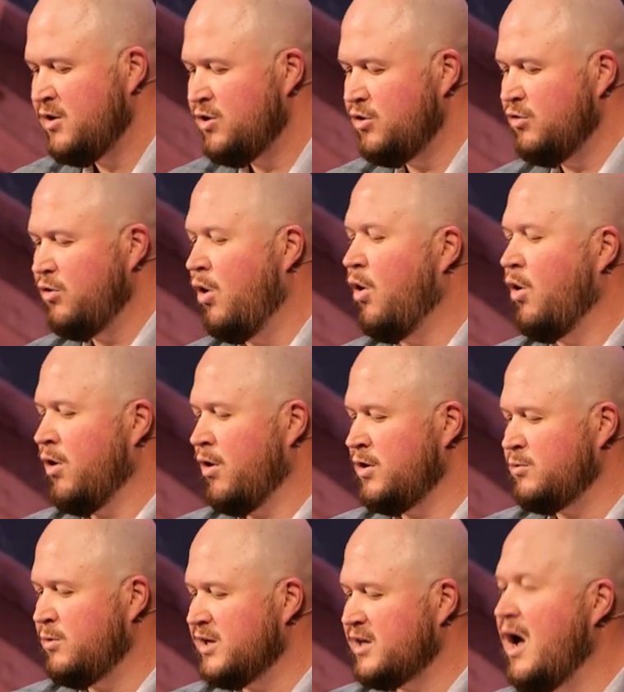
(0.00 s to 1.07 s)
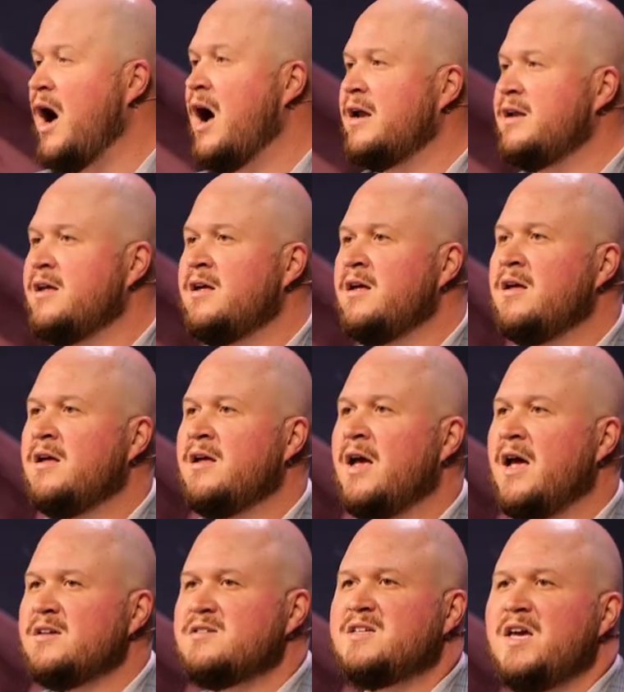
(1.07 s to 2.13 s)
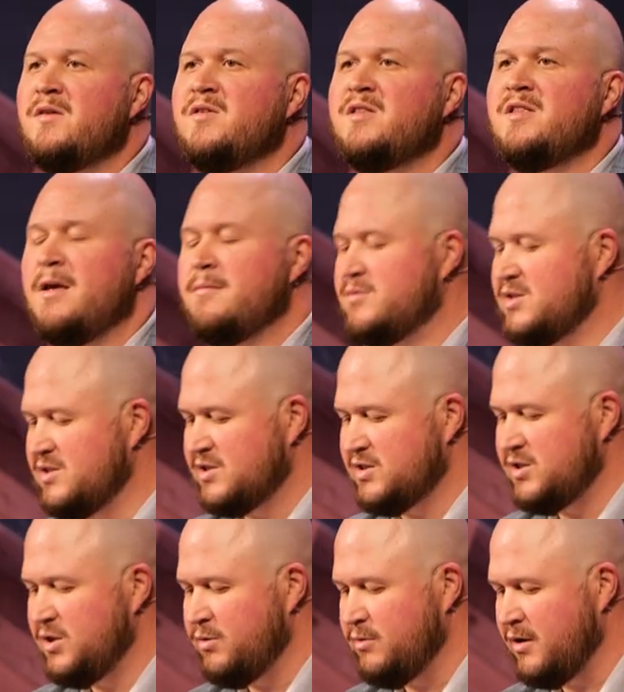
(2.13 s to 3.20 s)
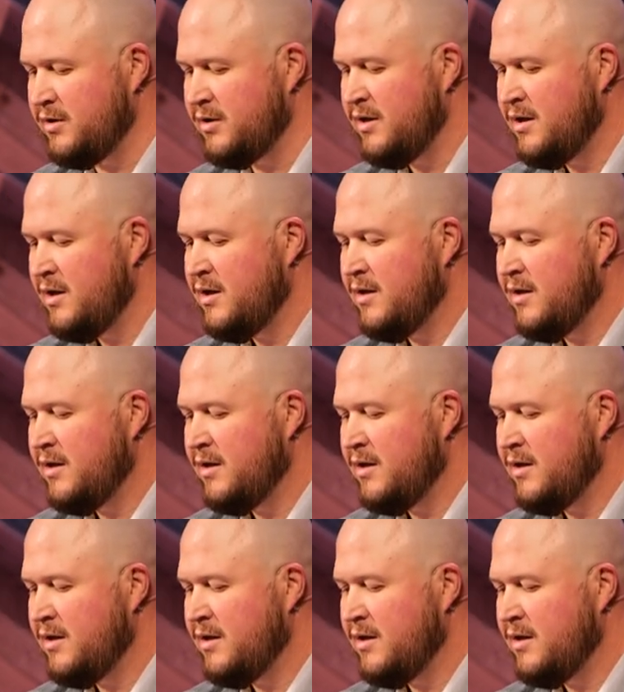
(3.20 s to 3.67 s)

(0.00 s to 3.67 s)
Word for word: who hoard what God has given them to steward,